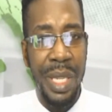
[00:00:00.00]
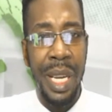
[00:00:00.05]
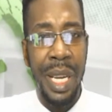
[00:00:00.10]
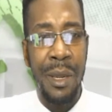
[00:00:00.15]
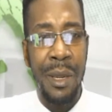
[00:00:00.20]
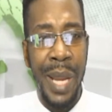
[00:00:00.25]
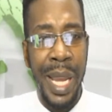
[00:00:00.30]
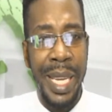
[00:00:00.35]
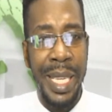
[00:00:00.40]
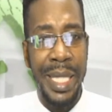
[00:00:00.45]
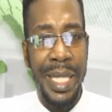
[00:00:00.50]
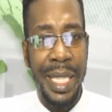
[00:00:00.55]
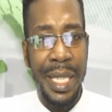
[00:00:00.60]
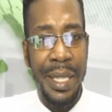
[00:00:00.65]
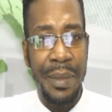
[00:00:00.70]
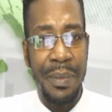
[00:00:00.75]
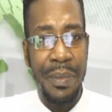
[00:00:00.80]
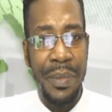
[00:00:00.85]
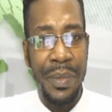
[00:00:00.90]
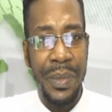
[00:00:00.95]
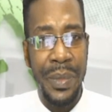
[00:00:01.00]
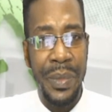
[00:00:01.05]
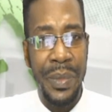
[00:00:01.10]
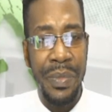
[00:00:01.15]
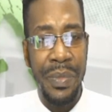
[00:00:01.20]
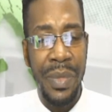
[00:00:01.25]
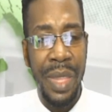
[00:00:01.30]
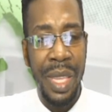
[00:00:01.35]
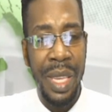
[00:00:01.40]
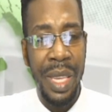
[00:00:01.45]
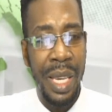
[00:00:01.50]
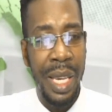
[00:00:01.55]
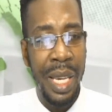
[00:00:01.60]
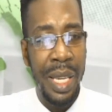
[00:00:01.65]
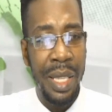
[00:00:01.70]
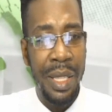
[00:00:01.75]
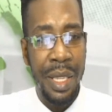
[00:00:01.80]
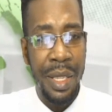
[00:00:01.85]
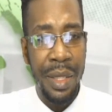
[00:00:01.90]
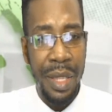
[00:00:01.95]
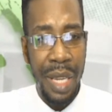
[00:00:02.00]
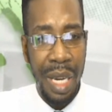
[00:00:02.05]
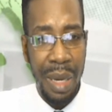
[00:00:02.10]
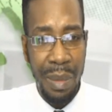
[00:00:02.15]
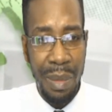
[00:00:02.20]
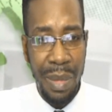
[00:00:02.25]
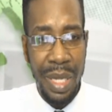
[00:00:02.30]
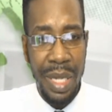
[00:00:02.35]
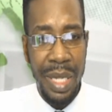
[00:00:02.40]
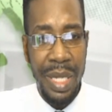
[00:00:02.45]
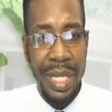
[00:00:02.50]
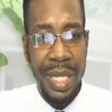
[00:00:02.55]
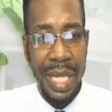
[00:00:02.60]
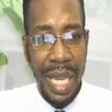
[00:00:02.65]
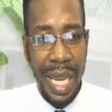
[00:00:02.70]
are rising. The numbers